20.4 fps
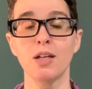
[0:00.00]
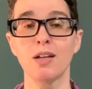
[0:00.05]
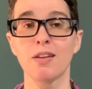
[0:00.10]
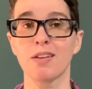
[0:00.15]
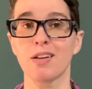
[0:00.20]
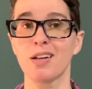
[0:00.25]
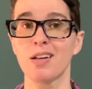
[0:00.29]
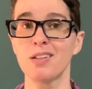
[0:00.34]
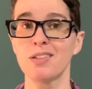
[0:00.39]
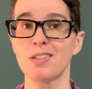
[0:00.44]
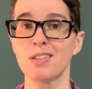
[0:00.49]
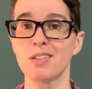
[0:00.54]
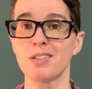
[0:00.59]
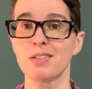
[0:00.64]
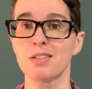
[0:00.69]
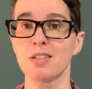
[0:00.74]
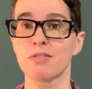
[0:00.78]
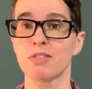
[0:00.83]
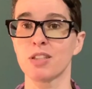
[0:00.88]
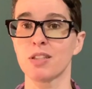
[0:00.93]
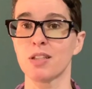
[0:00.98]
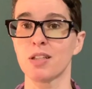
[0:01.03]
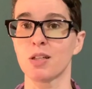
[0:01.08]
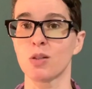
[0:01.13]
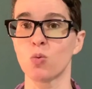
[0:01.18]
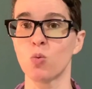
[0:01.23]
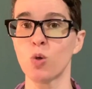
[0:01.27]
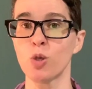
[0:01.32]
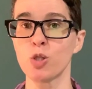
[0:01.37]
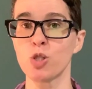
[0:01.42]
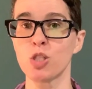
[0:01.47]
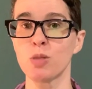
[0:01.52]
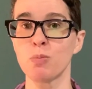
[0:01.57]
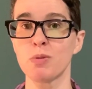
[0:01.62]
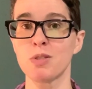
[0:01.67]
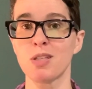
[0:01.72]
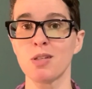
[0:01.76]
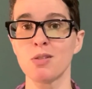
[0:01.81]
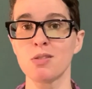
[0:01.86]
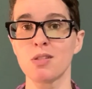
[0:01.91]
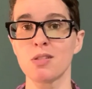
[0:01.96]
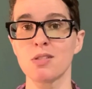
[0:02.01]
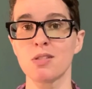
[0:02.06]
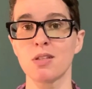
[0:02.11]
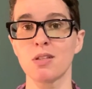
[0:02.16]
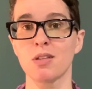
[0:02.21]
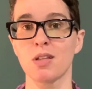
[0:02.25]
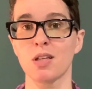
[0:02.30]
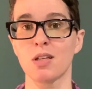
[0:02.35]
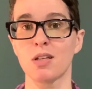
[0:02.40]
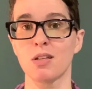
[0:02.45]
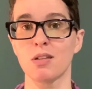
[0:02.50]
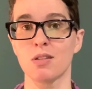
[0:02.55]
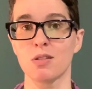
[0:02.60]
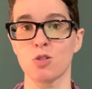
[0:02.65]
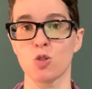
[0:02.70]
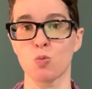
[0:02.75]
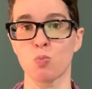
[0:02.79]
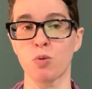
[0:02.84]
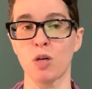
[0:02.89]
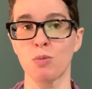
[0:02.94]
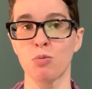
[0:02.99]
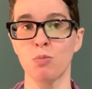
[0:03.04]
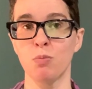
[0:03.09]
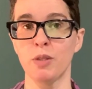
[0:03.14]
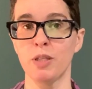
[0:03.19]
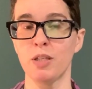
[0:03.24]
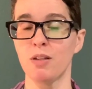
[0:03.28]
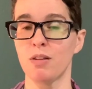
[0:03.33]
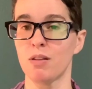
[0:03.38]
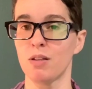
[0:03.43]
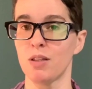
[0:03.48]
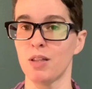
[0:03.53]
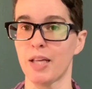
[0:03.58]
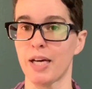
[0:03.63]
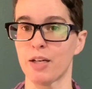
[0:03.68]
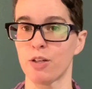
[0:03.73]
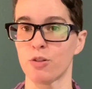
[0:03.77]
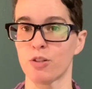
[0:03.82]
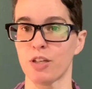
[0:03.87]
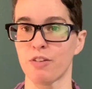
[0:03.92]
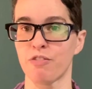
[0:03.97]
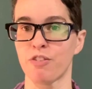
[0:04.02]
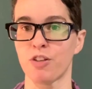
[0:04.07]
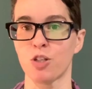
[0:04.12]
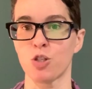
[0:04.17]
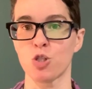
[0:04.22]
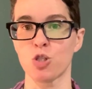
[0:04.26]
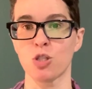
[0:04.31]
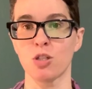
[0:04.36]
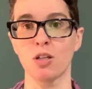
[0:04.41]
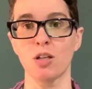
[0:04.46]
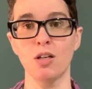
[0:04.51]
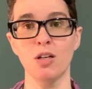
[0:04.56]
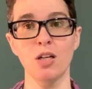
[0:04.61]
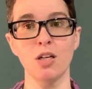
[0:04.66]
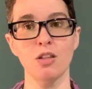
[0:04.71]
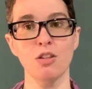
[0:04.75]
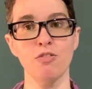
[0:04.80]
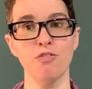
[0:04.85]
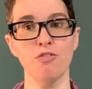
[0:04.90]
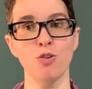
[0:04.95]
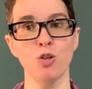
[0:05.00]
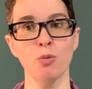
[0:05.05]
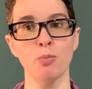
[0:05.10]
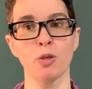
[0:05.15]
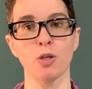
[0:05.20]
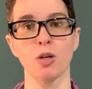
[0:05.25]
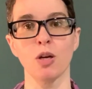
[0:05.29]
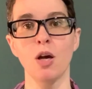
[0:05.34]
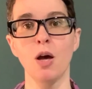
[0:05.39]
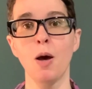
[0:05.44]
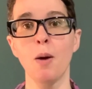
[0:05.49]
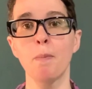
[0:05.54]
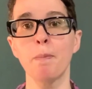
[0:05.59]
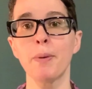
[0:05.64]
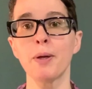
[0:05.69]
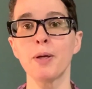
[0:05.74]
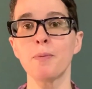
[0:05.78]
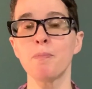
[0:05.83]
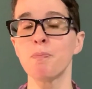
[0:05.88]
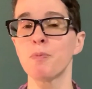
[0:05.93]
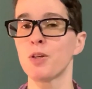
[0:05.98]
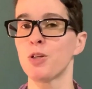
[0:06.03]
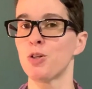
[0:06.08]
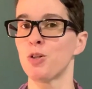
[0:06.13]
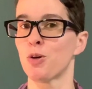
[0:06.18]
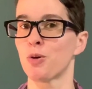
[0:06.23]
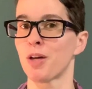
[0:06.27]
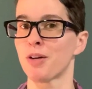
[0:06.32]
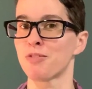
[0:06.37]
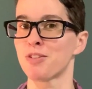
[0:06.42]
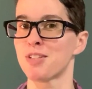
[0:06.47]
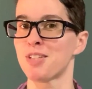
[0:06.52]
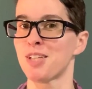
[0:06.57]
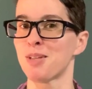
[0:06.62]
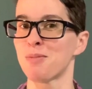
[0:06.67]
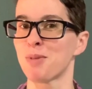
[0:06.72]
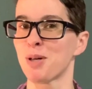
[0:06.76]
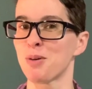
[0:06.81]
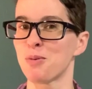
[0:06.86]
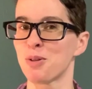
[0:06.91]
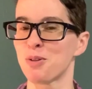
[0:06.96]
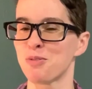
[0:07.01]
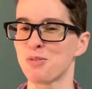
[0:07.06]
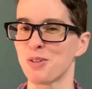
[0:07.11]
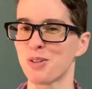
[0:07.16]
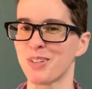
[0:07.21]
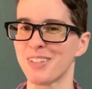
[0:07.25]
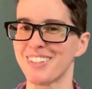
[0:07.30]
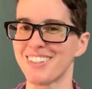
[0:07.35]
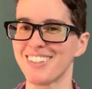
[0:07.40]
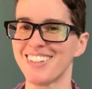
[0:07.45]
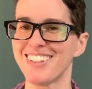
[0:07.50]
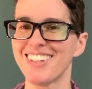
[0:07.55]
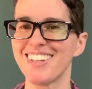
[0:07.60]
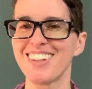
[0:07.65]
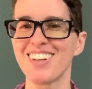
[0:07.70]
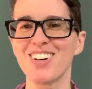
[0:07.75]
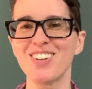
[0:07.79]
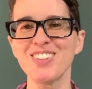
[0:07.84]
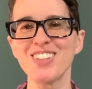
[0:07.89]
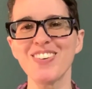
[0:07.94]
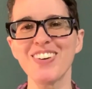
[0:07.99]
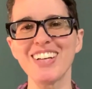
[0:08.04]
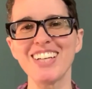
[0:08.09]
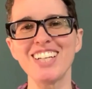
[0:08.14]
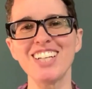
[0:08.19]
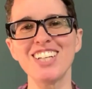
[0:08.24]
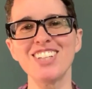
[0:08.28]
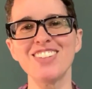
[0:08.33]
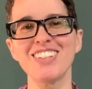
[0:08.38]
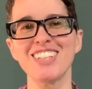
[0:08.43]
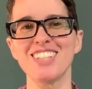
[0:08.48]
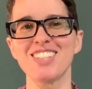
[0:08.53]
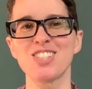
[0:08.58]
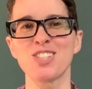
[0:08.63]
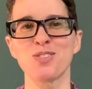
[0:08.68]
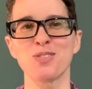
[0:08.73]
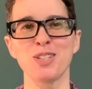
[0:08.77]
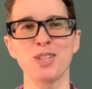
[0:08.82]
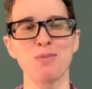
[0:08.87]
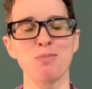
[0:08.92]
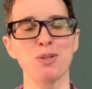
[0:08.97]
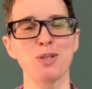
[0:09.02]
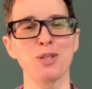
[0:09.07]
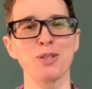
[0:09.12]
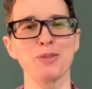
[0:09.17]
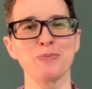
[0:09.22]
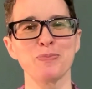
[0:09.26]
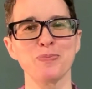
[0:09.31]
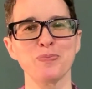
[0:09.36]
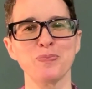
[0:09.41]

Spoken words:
The context of a Klingon warship tells us that this is probably the latter definition, not the former, but you don't have to take my word for it. The only way to know is to read the book.